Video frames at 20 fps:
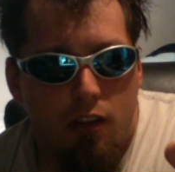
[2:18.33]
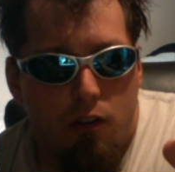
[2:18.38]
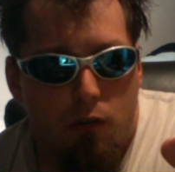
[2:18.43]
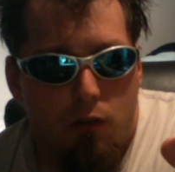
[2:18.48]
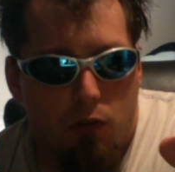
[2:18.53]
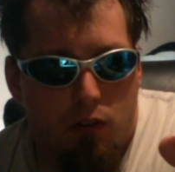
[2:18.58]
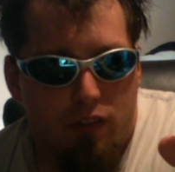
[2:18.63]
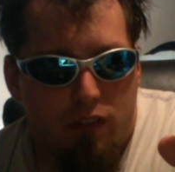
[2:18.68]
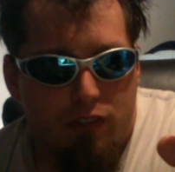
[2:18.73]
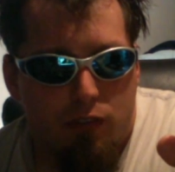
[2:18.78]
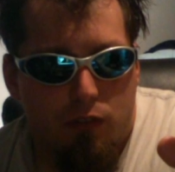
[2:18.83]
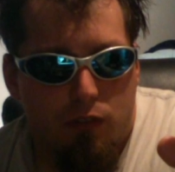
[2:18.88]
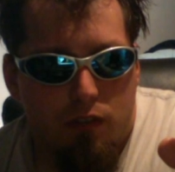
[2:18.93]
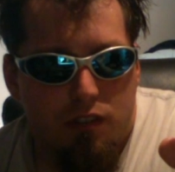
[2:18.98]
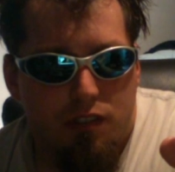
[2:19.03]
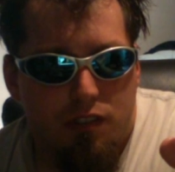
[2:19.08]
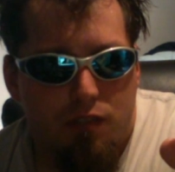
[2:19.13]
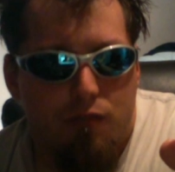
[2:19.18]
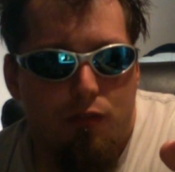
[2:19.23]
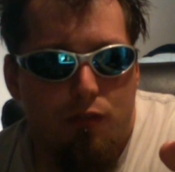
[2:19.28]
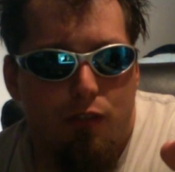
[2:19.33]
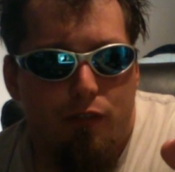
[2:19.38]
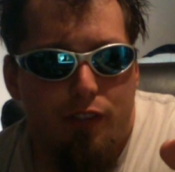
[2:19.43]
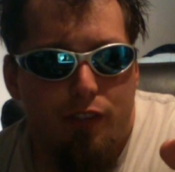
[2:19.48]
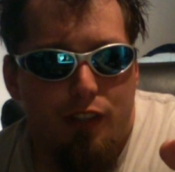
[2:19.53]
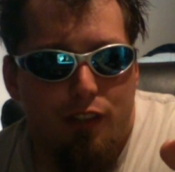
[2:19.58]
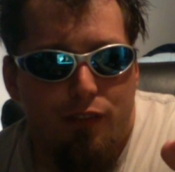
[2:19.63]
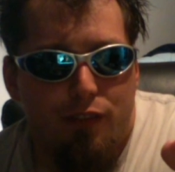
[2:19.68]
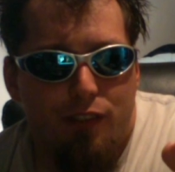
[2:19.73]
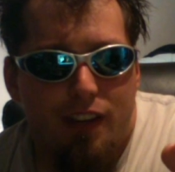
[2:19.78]
or of course screw over
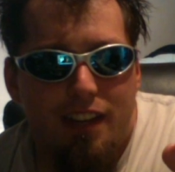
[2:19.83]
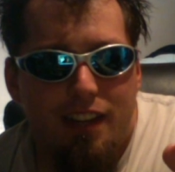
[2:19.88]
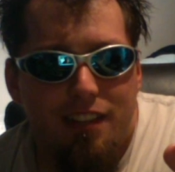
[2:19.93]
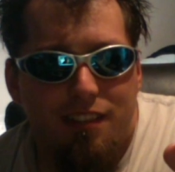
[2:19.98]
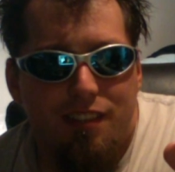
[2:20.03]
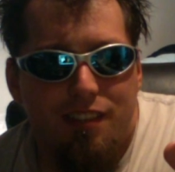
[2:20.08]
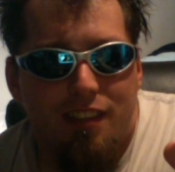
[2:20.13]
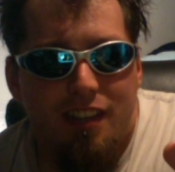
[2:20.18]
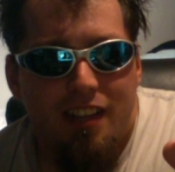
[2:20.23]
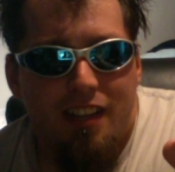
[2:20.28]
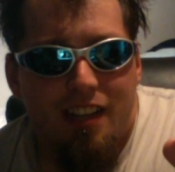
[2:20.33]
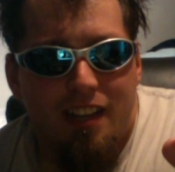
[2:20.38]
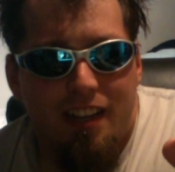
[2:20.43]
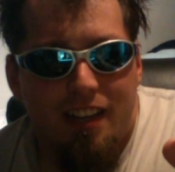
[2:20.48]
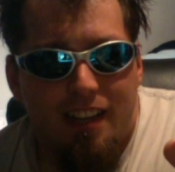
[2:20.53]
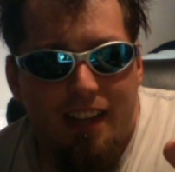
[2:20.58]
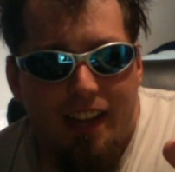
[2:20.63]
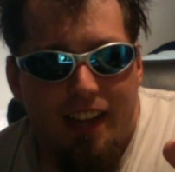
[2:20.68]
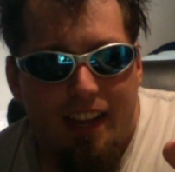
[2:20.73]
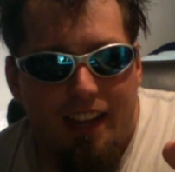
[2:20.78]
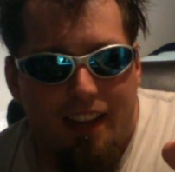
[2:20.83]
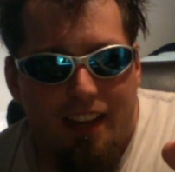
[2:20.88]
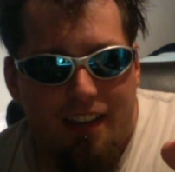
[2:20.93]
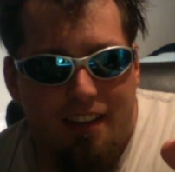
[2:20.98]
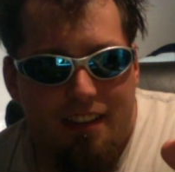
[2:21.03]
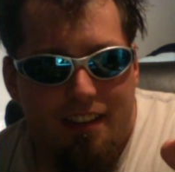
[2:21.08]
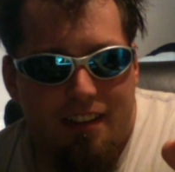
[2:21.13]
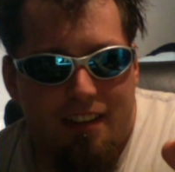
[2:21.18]
your friends, and